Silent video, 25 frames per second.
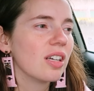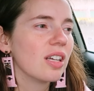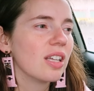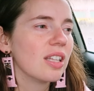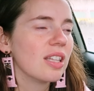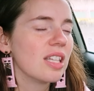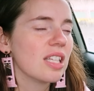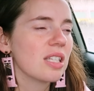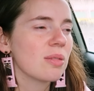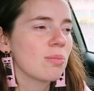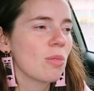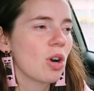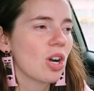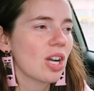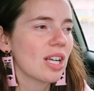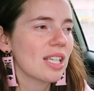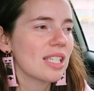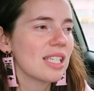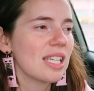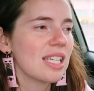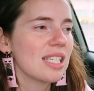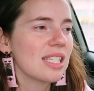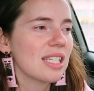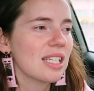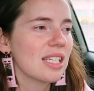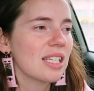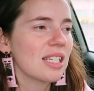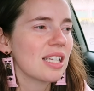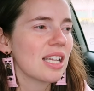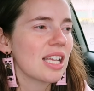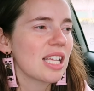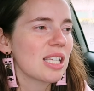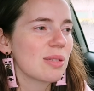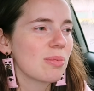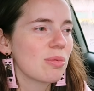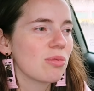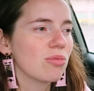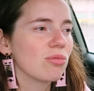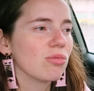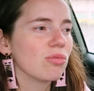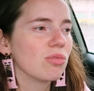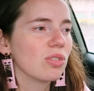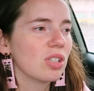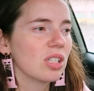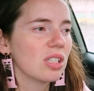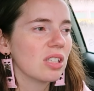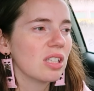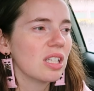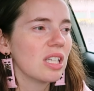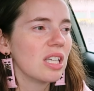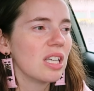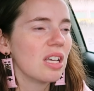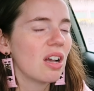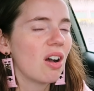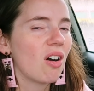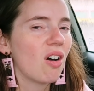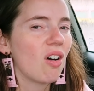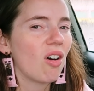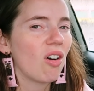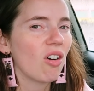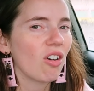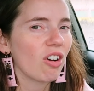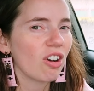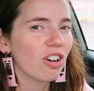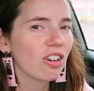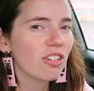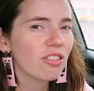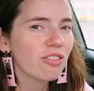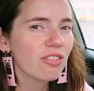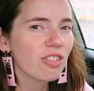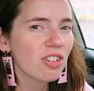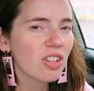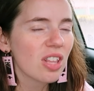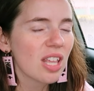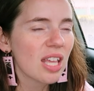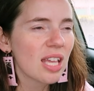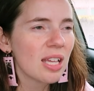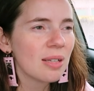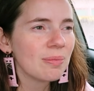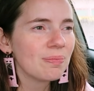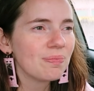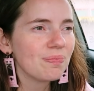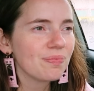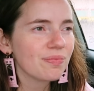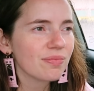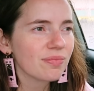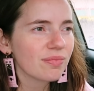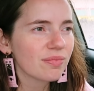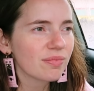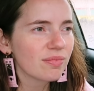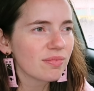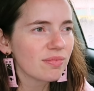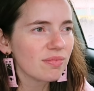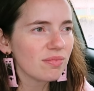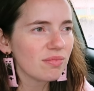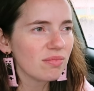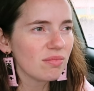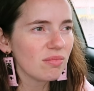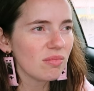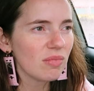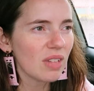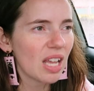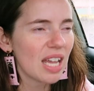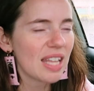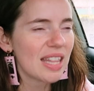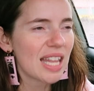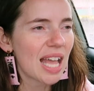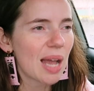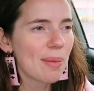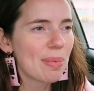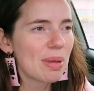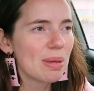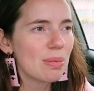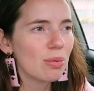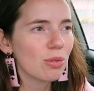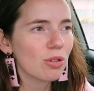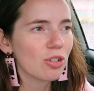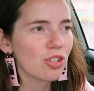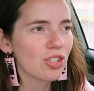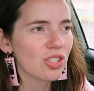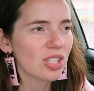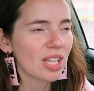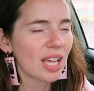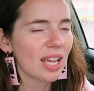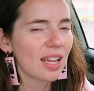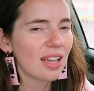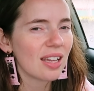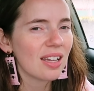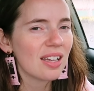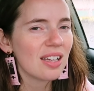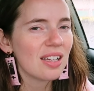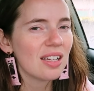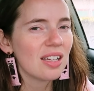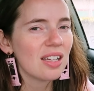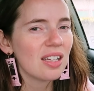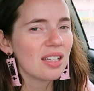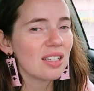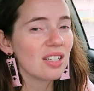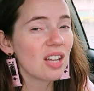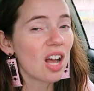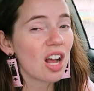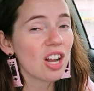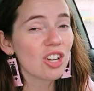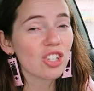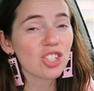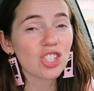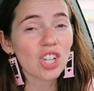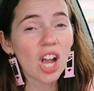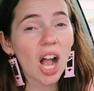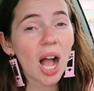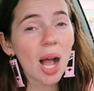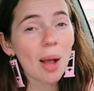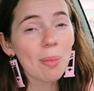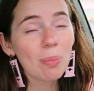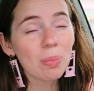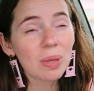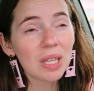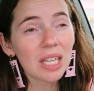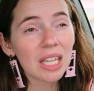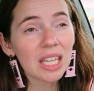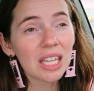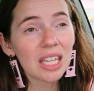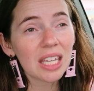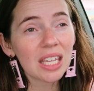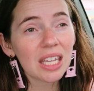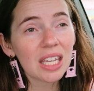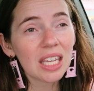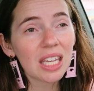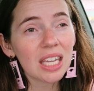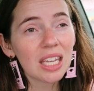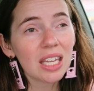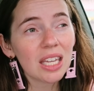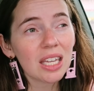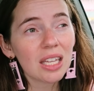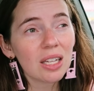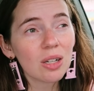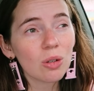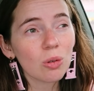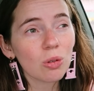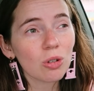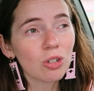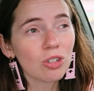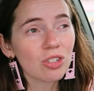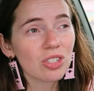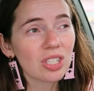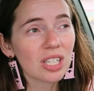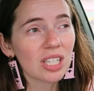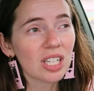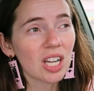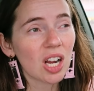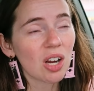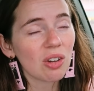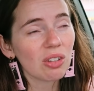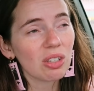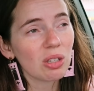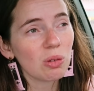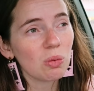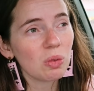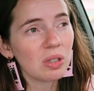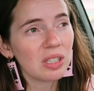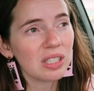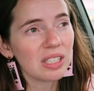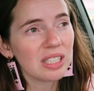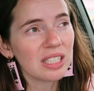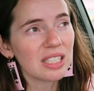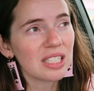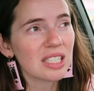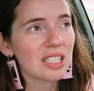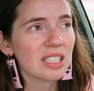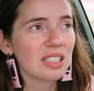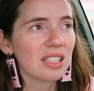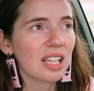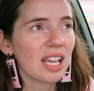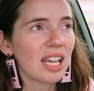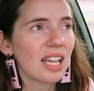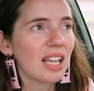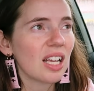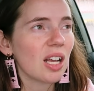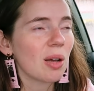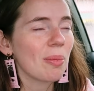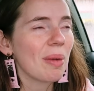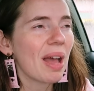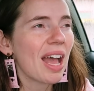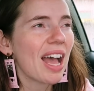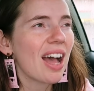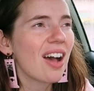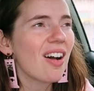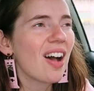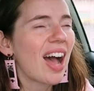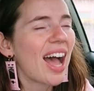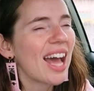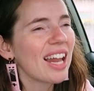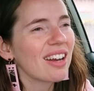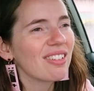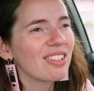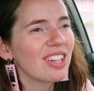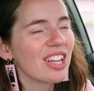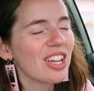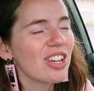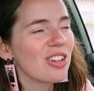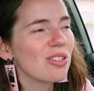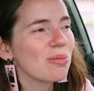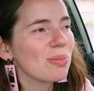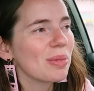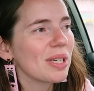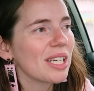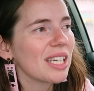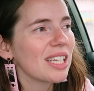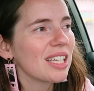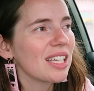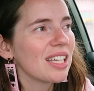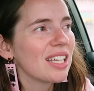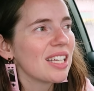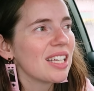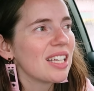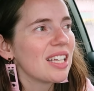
and this market season has been really hard for them, and that people are just like not shopping or just like not really willing to like come out. I don't know, but